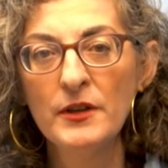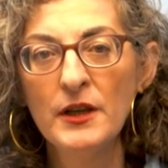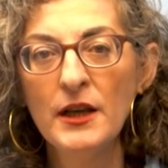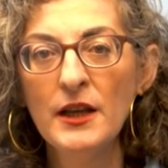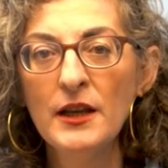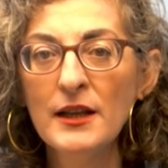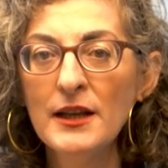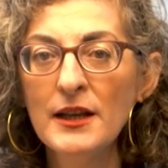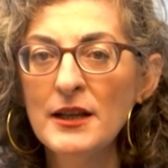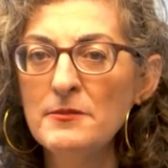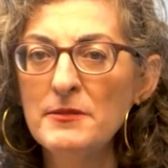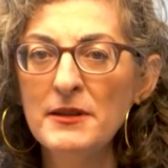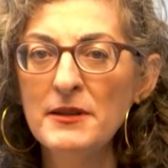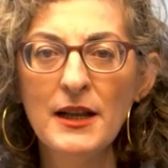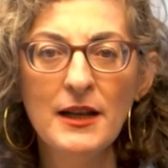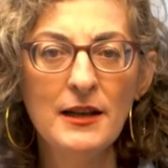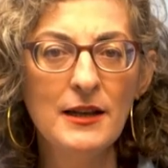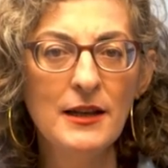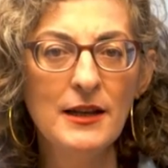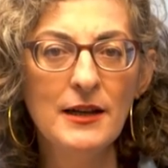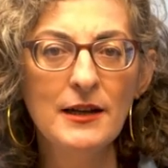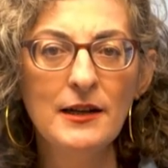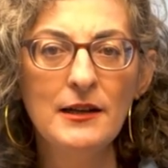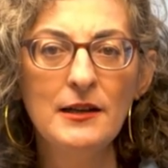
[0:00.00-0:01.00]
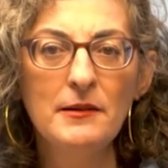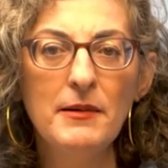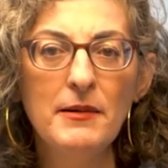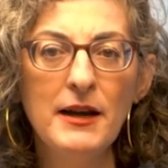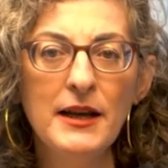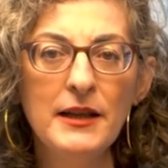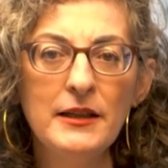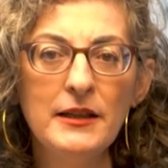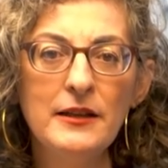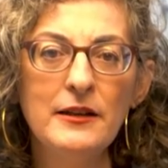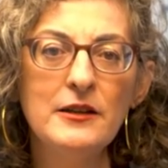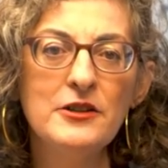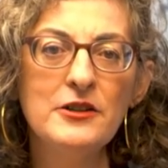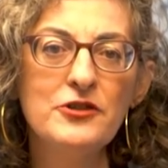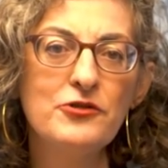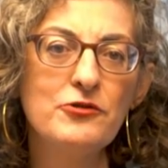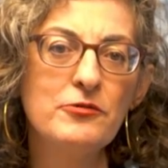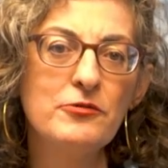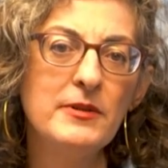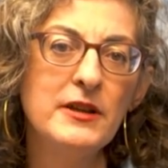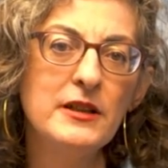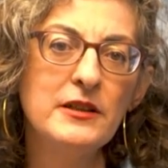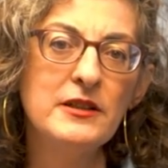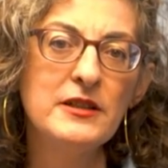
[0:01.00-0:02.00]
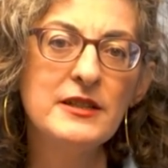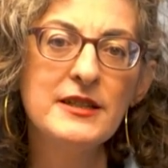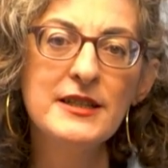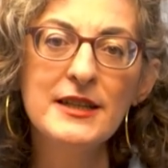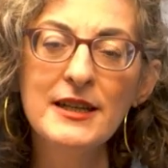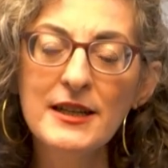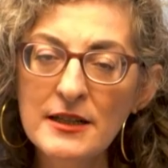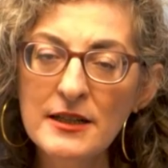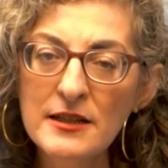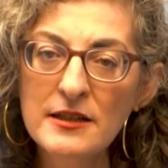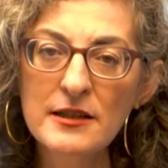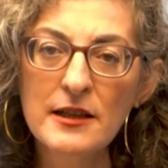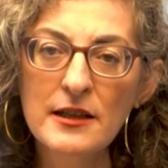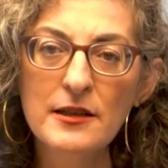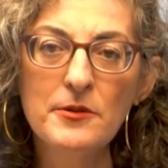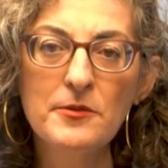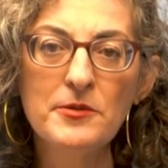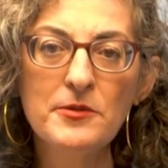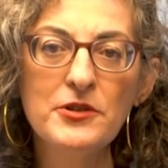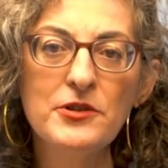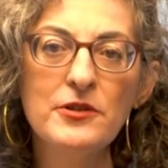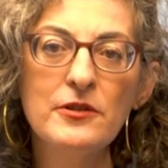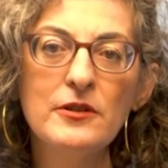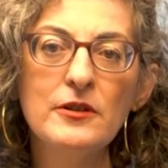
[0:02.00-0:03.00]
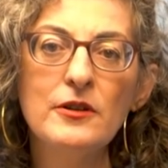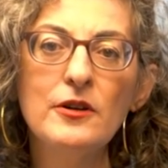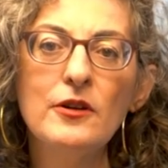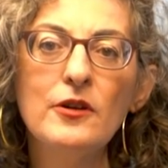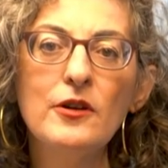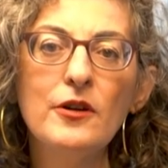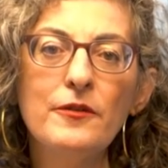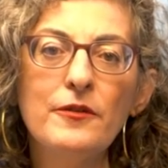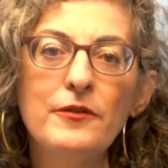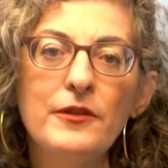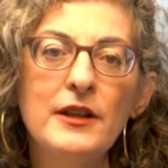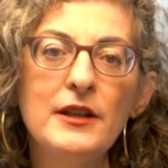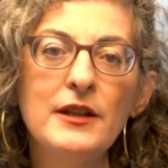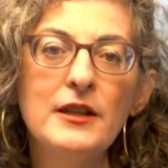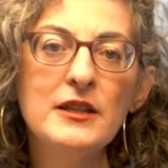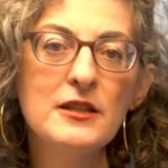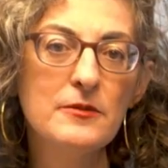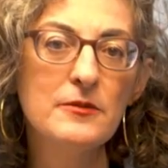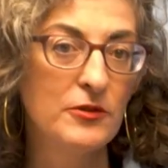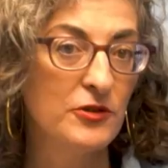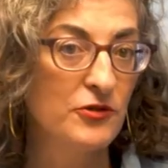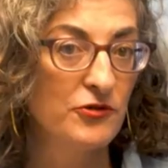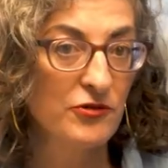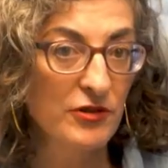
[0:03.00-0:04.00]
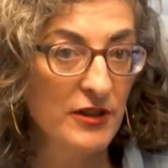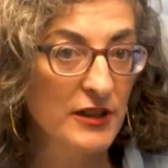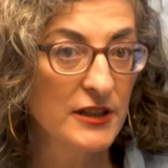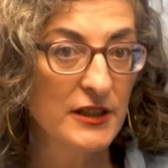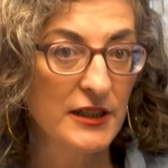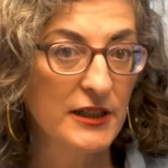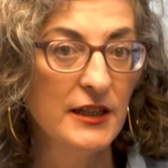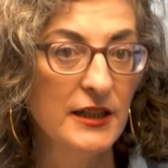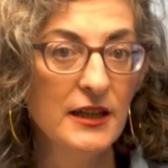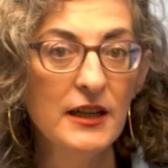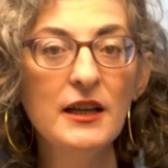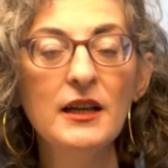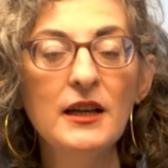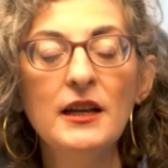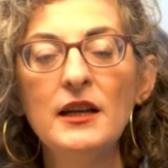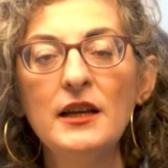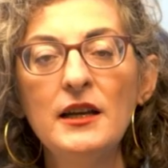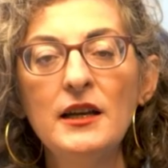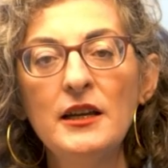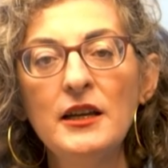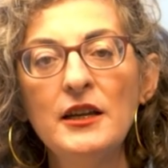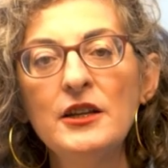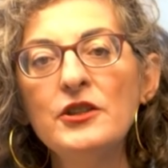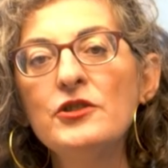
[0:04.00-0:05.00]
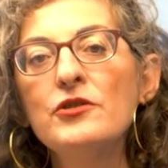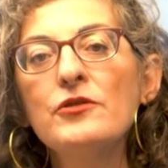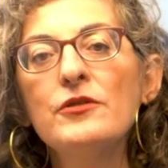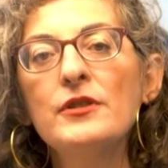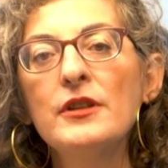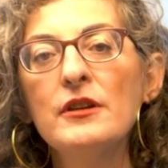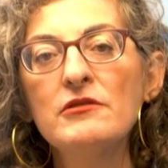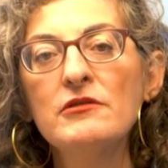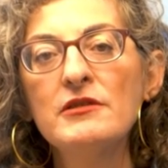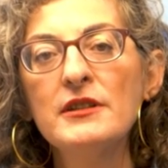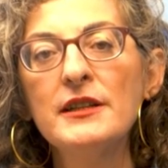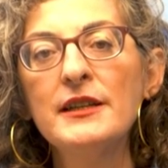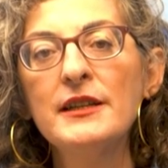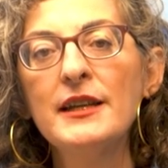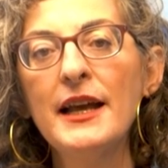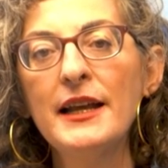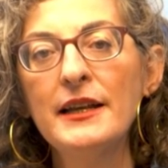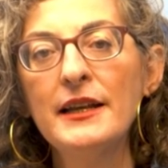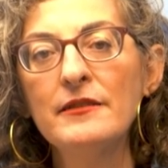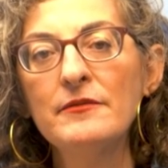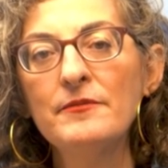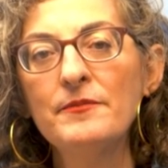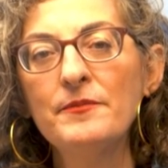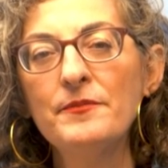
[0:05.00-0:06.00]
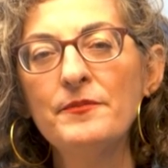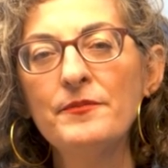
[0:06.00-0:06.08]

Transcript: It has been a legally binding instrument since the adoption of the Lisbon Treaty in 2009.